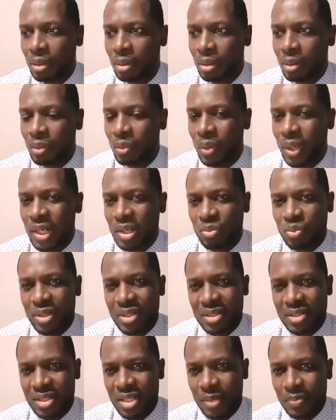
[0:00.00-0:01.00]
quite
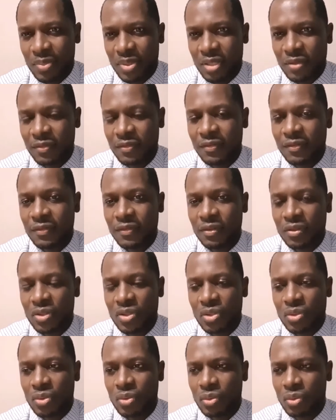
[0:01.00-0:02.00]
receptive
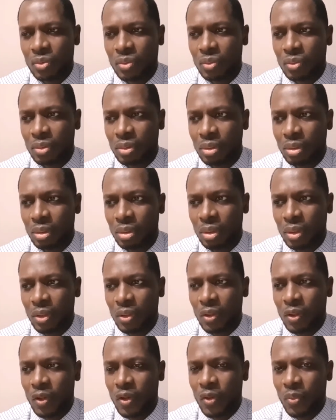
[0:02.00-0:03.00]
to
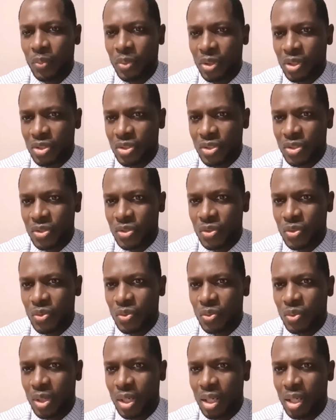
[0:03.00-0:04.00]
persons
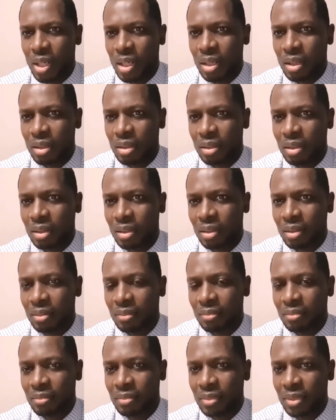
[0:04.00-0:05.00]
who are
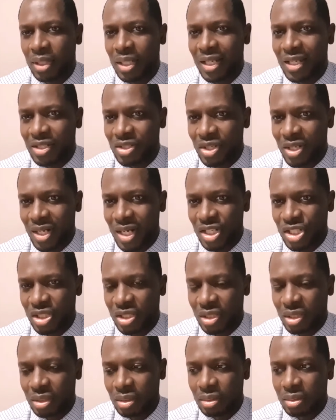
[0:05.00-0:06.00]

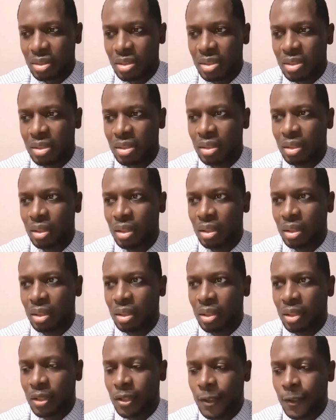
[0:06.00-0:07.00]
internationals,
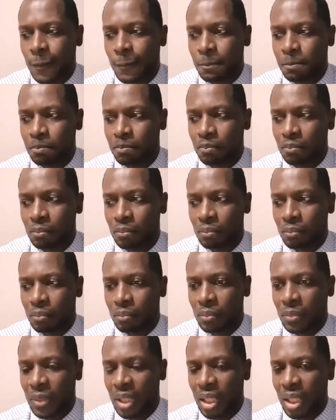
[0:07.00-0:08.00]

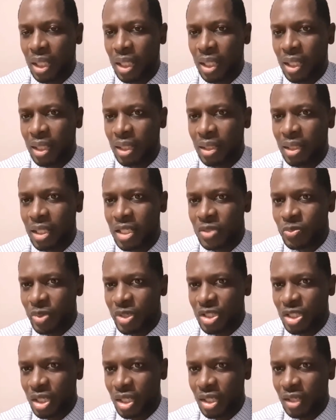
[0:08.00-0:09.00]
and
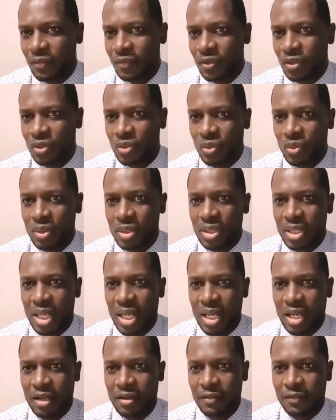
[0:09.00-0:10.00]
especially if you don't
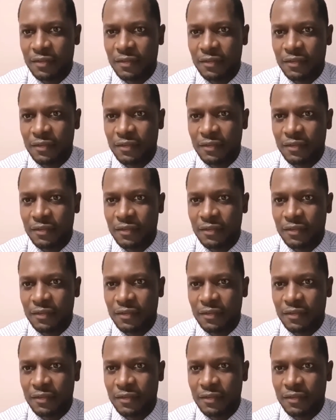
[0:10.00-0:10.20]
have